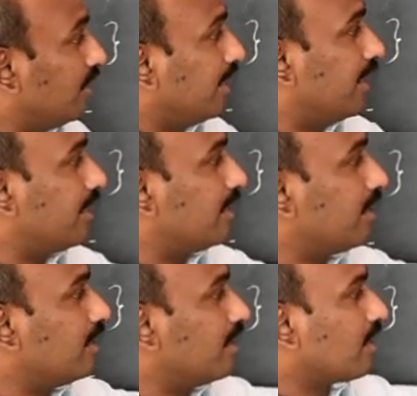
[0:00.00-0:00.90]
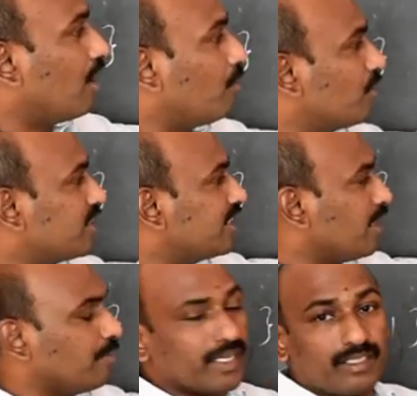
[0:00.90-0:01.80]
And composite
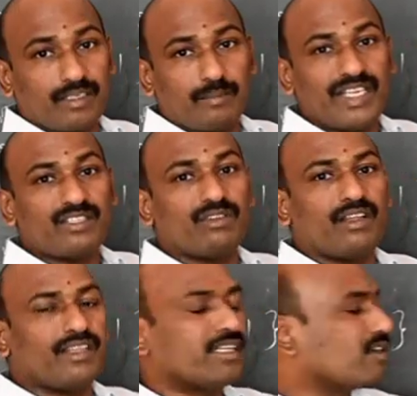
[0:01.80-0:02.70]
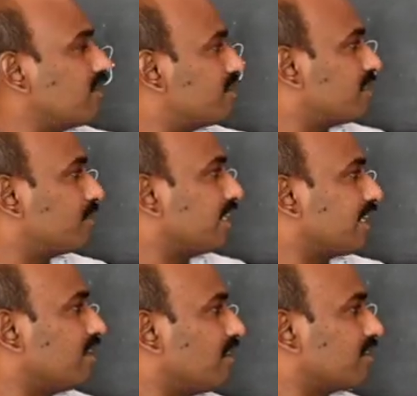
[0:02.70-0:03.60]
number, based on that concept they
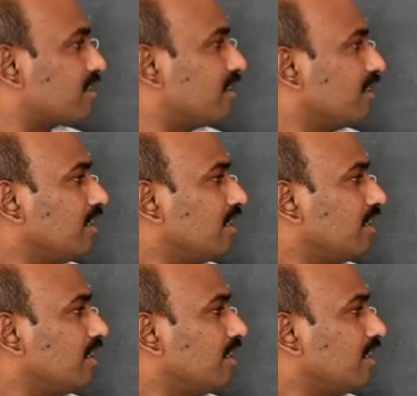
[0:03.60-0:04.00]
can ask.